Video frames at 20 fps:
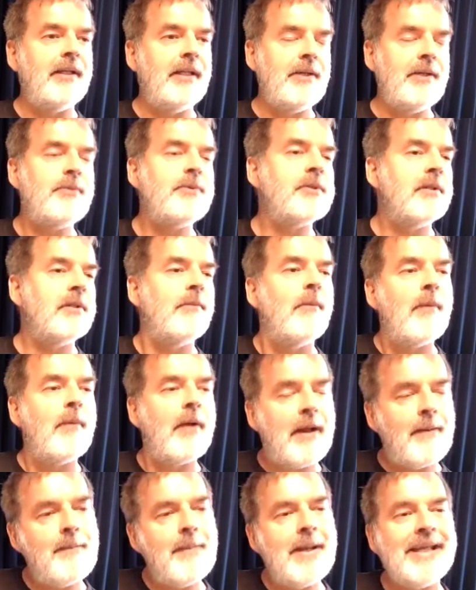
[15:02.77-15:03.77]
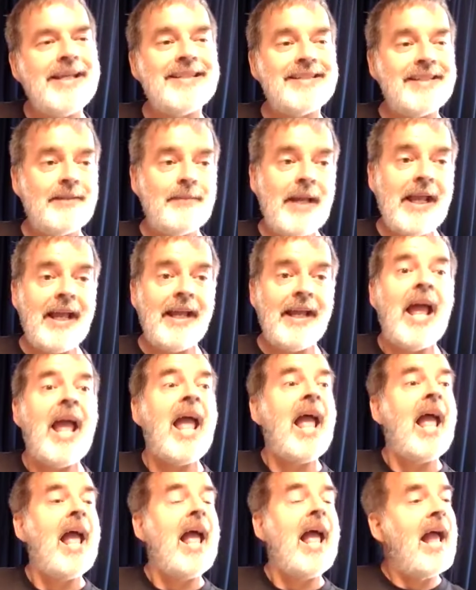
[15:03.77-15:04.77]
He was an amazing man.
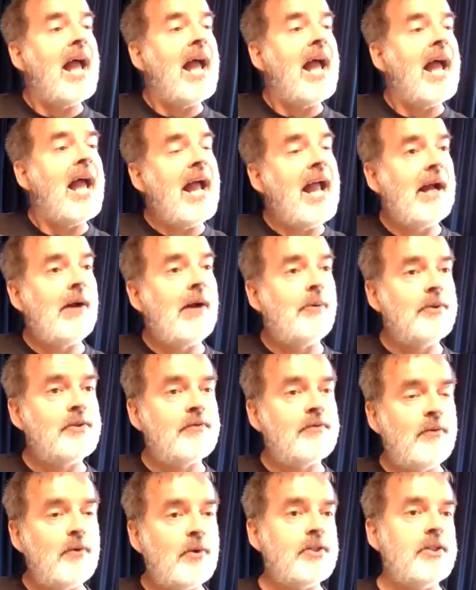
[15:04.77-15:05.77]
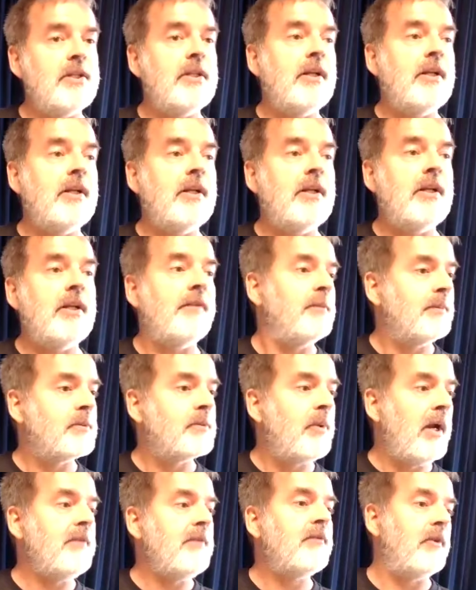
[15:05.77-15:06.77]
And I was fortunate enough to be
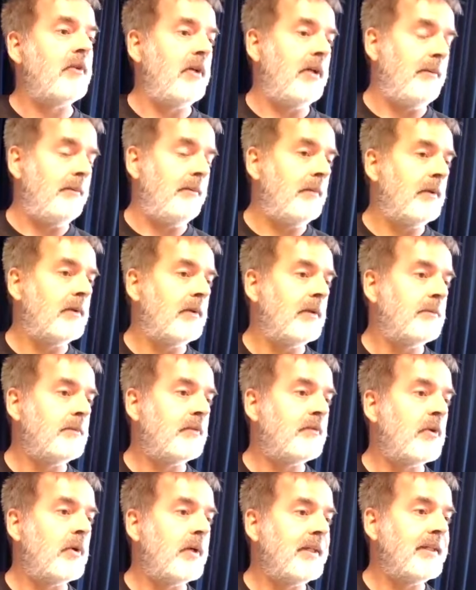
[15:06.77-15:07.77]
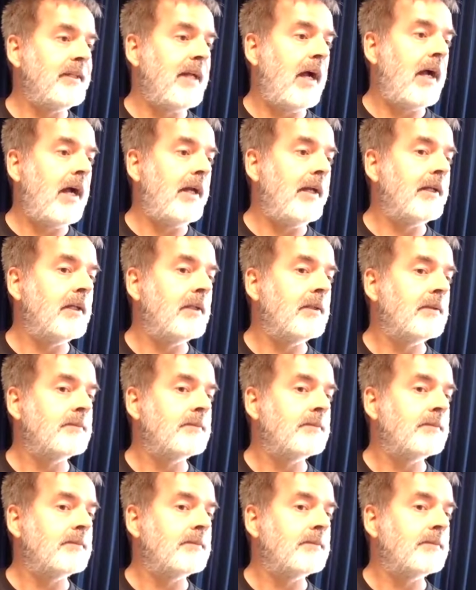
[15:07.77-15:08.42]
able to pray for him before he died.